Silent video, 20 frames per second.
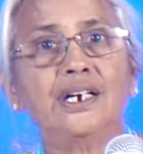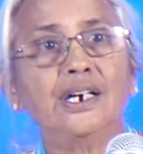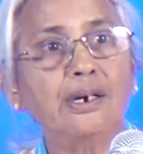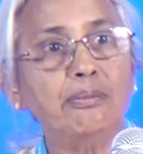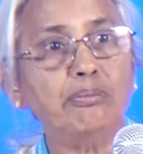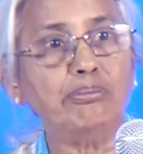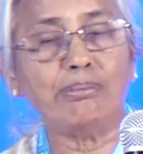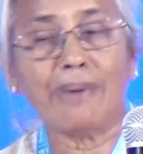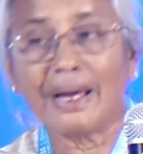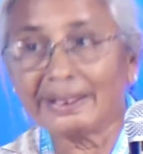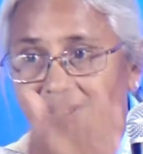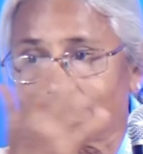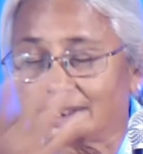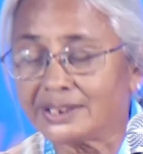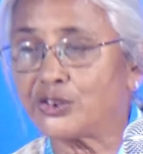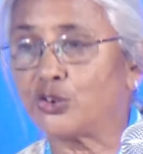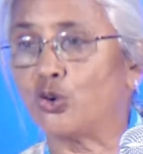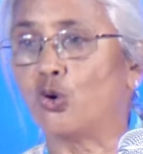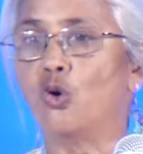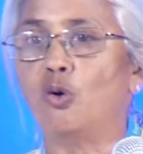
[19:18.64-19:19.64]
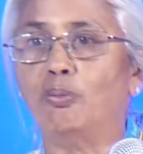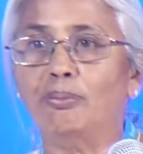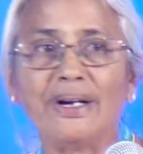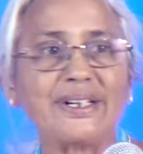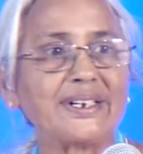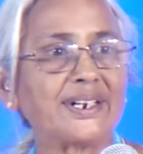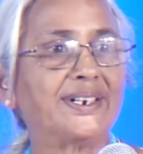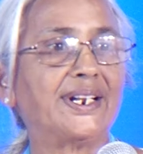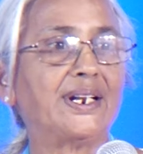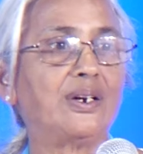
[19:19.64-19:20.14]
mother's home,
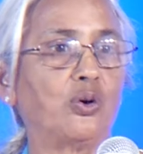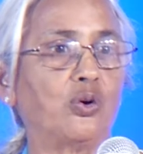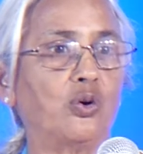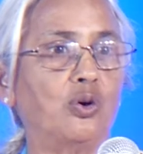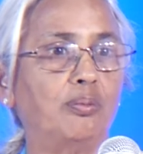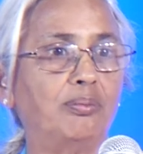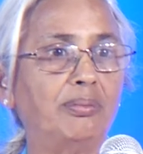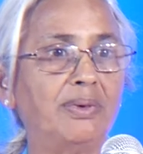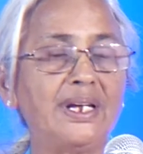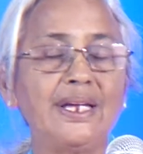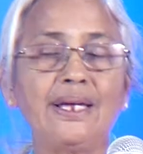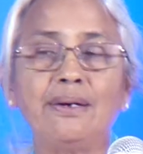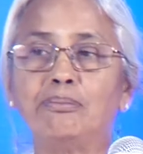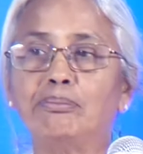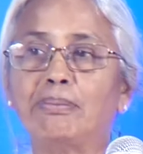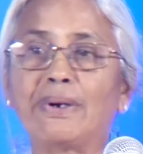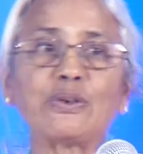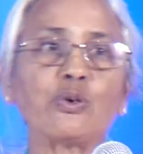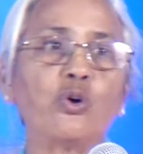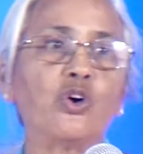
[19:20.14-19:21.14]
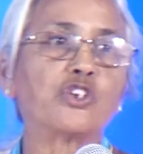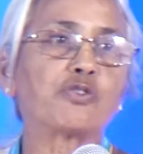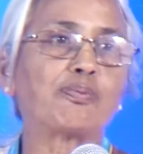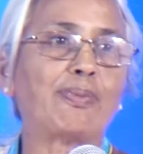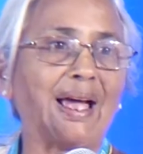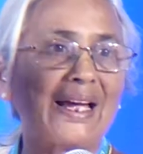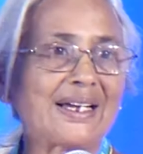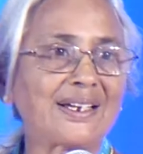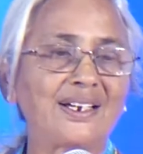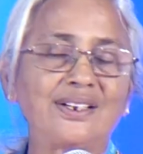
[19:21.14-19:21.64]
maternal home, but goes
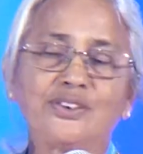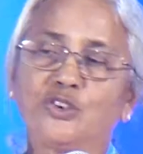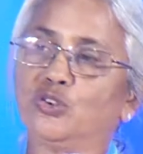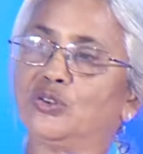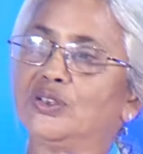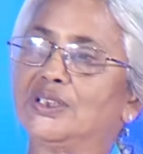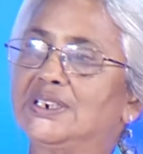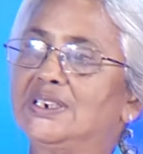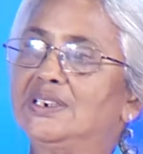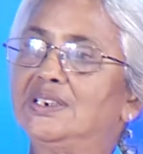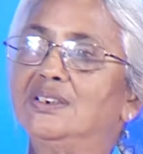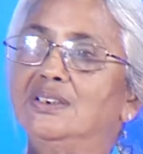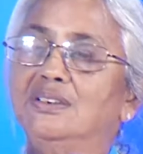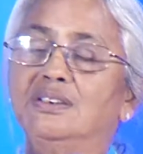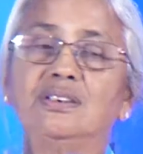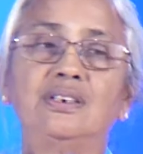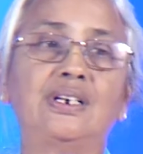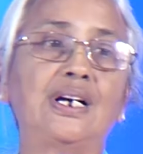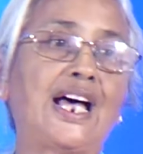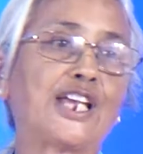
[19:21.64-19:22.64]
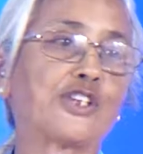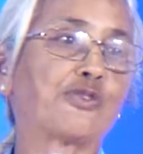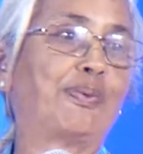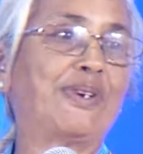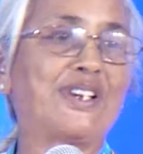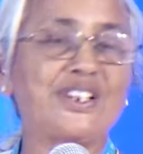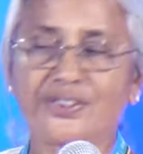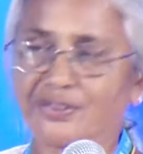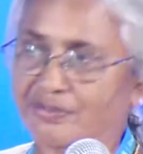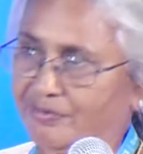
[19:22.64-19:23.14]
back to the
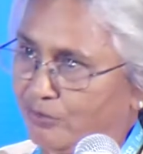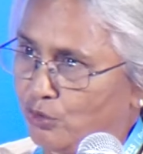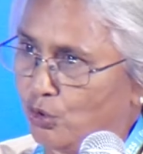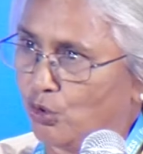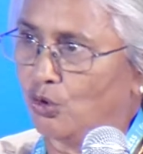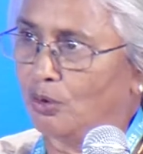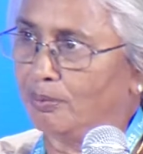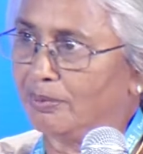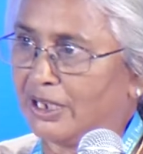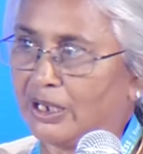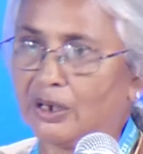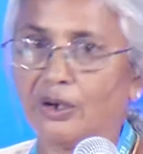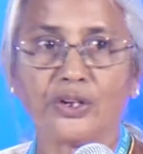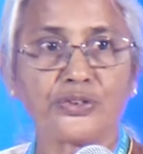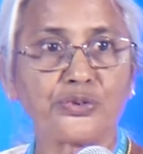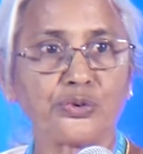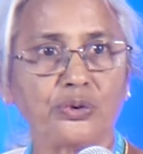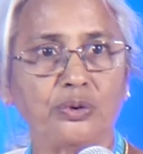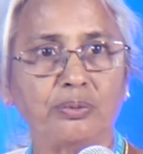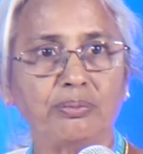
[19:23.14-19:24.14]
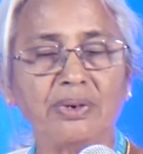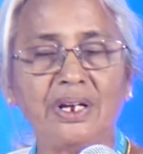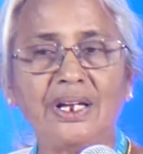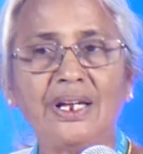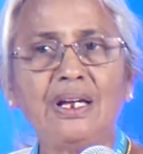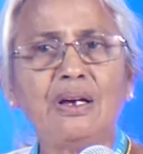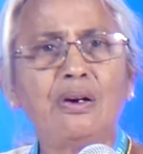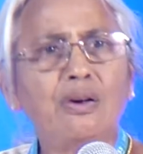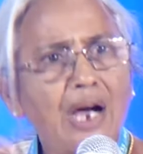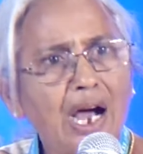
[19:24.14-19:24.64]
husband's home, in-law's home,
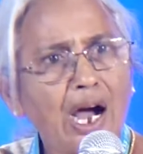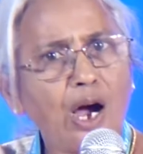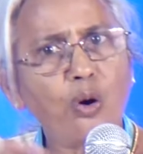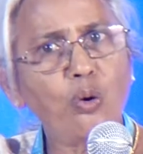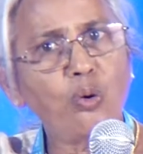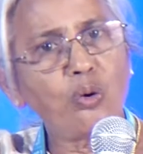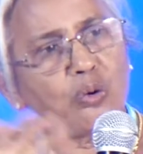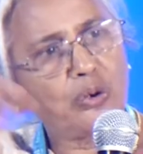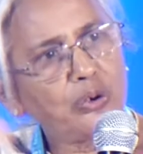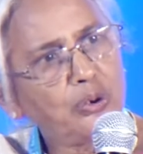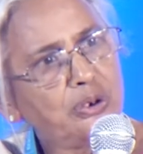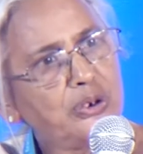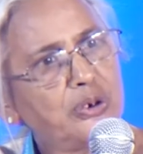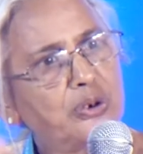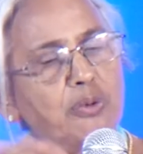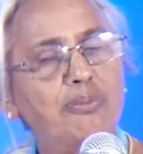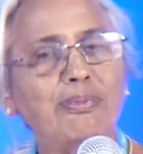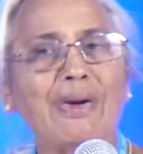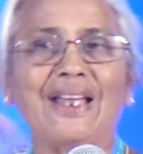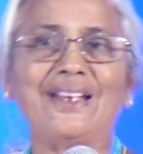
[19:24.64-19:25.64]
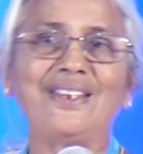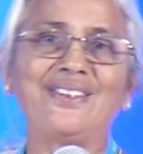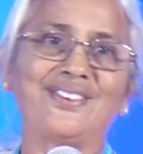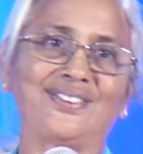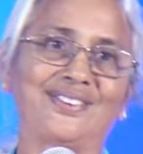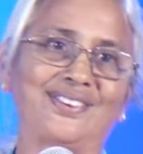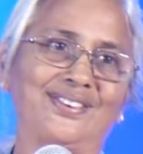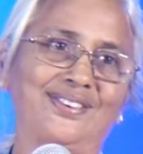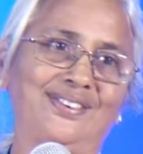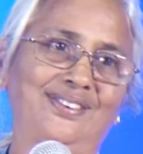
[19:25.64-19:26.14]
how do you manage
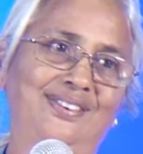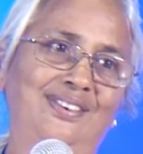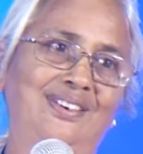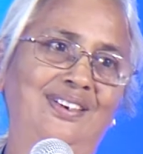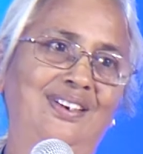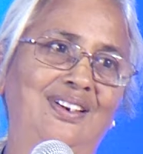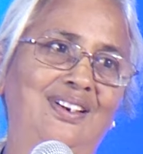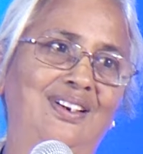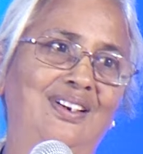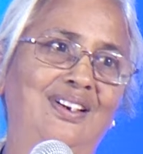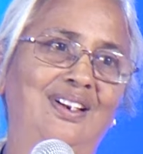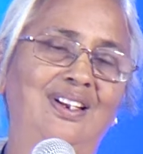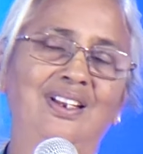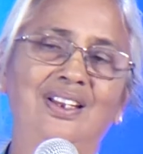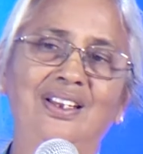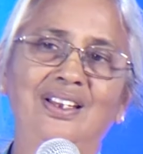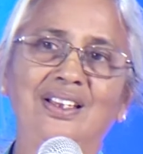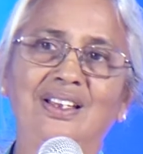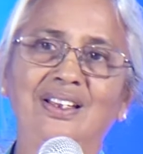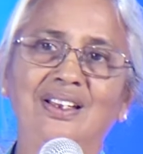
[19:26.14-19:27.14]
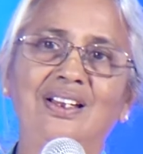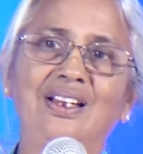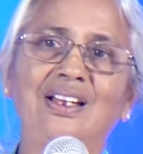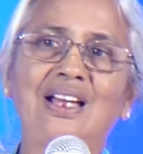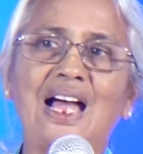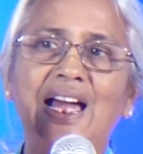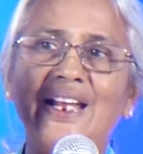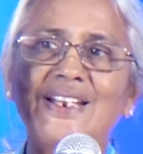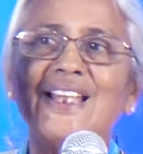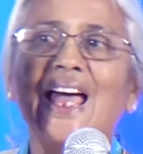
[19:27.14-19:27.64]
this?
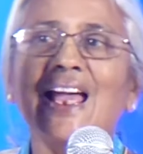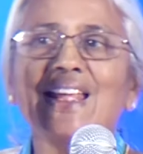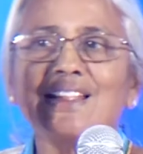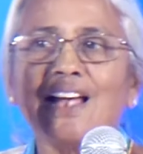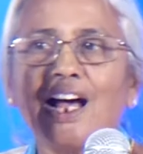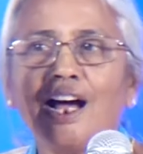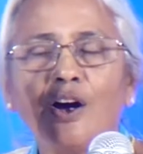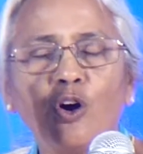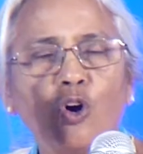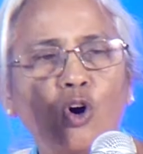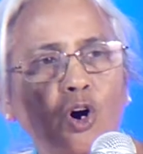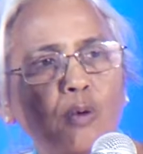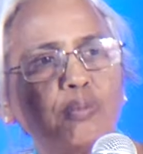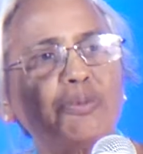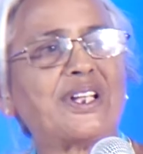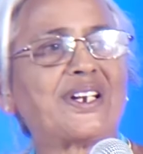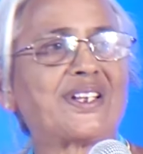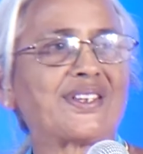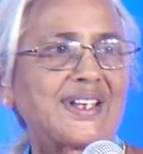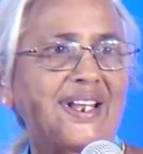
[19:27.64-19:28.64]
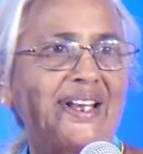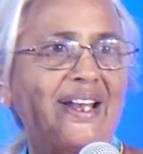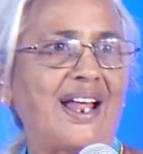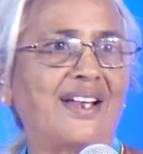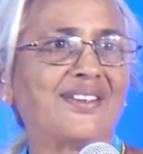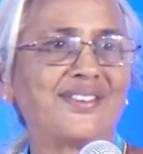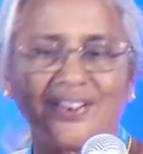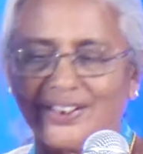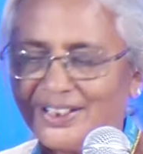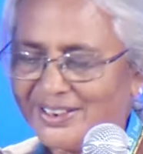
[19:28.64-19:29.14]
And I hope there is an
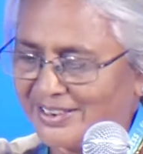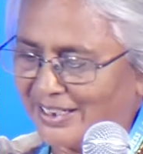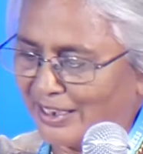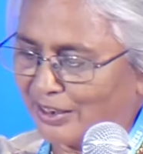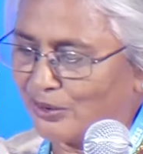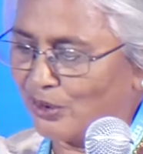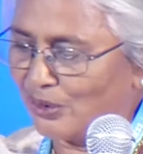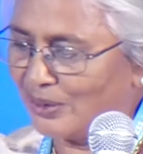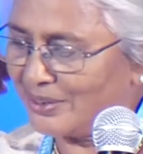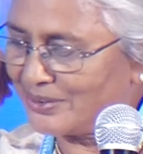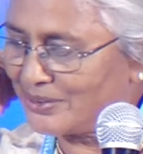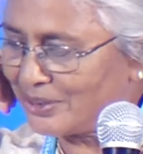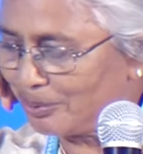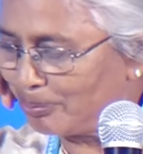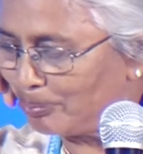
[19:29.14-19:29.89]
answer in technology.